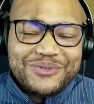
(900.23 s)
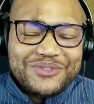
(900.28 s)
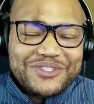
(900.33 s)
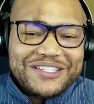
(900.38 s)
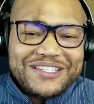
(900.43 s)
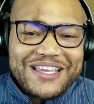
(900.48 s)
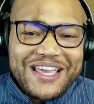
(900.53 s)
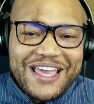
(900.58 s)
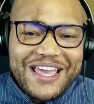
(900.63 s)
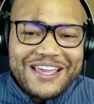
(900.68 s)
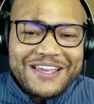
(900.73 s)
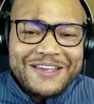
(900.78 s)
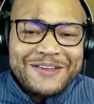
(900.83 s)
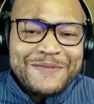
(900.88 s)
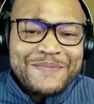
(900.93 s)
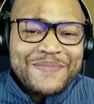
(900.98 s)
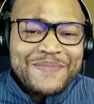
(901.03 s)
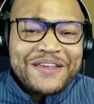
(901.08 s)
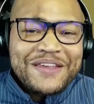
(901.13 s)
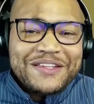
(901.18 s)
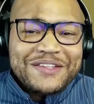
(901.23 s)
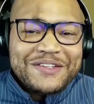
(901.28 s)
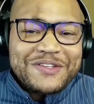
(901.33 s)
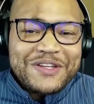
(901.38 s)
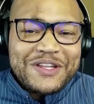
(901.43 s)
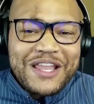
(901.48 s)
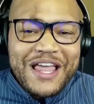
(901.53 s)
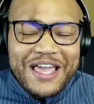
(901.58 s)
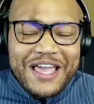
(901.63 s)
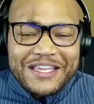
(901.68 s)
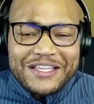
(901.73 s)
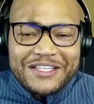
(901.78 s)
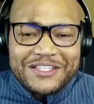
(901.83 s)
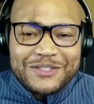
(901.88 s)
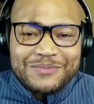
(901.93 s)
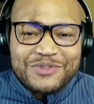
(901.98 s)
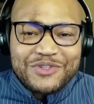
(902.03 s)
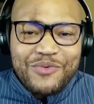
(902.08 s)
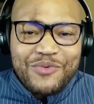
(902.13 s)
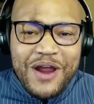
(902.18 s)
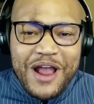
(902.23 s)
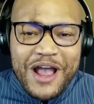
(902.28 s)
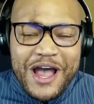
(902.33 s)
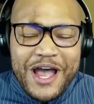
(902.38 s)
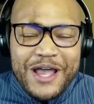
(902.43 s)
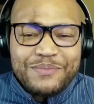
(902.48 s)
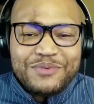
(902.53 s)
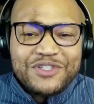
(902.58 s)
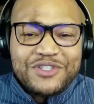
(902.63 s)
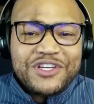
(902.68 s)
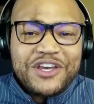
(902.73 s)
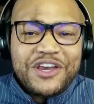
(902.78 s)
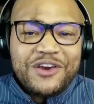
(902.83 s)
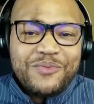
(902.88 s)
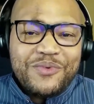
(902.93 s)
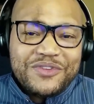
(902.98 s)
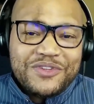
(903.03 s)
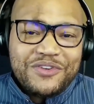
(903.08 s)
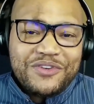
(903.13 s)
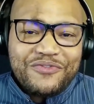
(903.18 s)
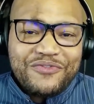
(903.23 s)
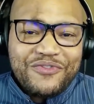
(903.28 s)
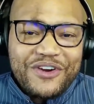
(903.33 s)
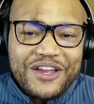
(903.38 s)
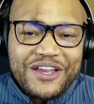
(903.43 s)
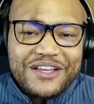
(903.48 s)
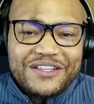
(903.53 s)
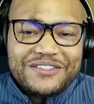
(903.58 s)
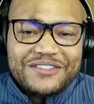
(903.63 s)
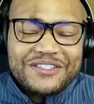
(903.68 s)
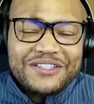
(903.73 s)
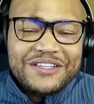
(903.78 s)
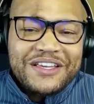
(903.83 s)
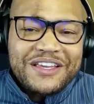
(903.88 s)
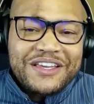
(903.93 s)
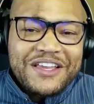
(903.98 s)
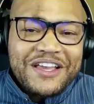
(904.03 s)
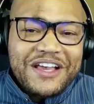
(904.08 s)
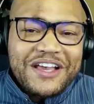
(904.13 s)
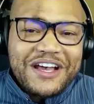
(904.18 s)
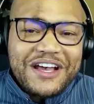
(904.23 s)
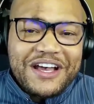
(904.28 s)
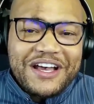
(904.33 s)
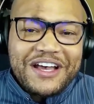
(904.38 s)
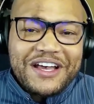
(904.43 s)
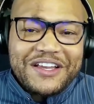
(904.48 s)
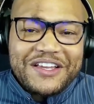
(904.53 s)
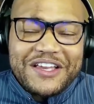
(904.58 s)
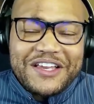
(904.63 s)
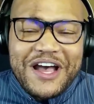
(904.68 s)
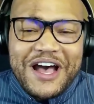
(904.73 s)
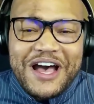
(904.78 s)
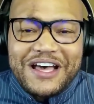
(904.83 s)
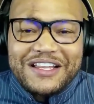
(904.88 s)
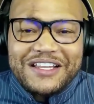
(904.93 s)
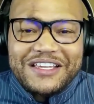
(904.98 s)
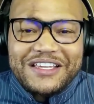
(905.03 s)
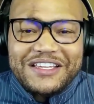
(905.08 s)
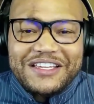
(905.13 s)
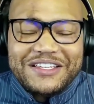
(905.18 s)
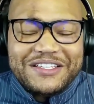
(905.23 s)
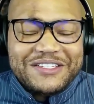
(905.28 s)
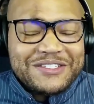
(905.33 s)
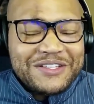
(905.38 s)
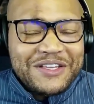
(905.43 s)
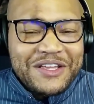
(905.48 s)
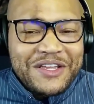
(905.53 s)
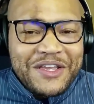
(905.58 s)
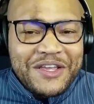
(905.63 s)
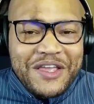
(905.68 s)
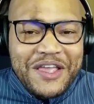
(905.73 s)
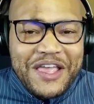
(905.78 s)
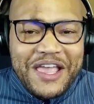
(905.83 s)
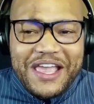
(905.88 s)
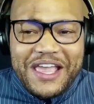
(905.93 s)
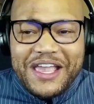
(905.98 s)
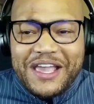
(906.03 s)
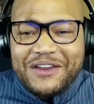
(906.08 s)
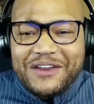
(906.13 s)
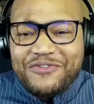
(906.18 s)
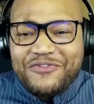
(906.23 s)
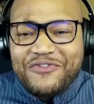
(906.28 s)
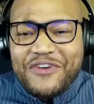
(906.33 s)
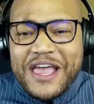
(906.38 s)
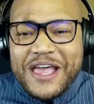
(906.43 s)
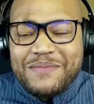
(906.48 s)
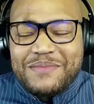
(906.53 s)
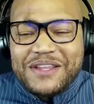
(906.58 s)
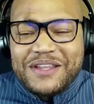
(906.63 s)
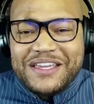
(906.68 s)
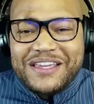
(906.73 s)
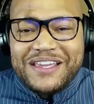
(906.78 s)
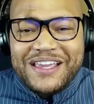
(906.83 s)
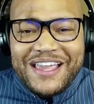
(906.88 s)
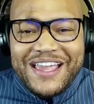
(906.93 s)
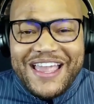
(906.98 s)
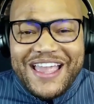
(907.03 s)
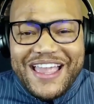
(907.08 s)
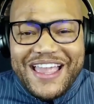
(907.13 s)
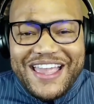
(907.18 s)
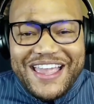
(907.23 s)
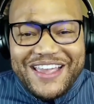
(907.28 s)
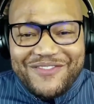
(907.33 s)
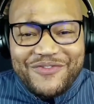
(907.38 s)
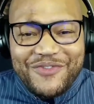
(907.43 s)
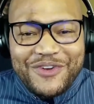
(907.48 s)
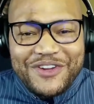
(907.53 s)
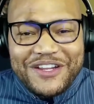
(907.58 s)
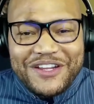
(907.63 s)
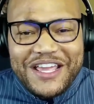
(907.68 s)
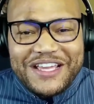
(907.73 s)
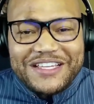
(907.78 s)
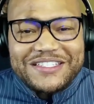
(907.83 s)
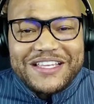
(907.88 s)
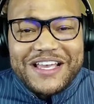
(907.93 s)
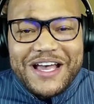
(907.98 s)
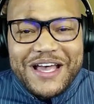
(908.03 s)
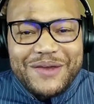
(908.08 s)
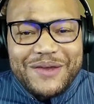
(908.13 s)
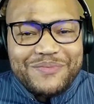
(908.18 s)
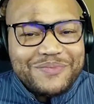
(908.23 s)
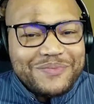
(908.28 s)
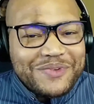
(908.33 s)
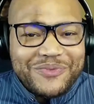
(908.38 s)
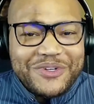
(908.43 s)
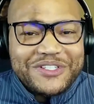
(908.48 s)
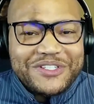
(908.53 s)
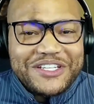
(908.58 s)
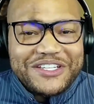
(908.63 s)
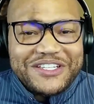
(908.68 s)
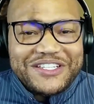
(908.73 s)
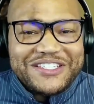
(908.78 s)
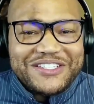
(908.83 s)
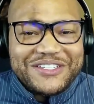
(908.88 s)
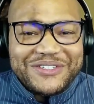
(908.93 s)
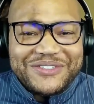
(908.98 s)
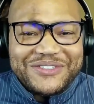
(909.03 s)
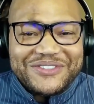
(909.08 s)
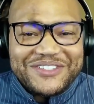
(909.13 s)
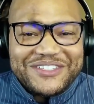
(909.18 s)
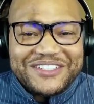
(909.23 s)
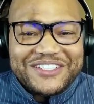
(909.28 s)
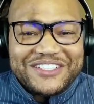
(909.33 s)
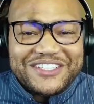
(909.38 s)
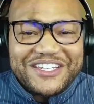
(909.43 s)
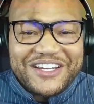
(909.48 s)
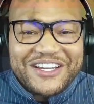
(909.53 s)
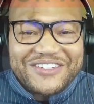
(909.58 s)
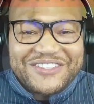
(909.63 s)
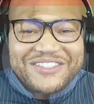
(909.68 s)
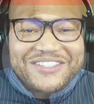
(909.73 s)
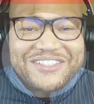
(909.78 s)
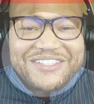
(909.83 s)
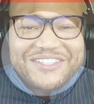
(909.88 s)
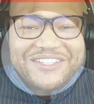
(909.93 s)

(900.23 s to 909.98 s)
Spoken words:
today. Like and subscribe, share with your friends, colleagues, and family. And for the next time, we'll see you soon. Cheers.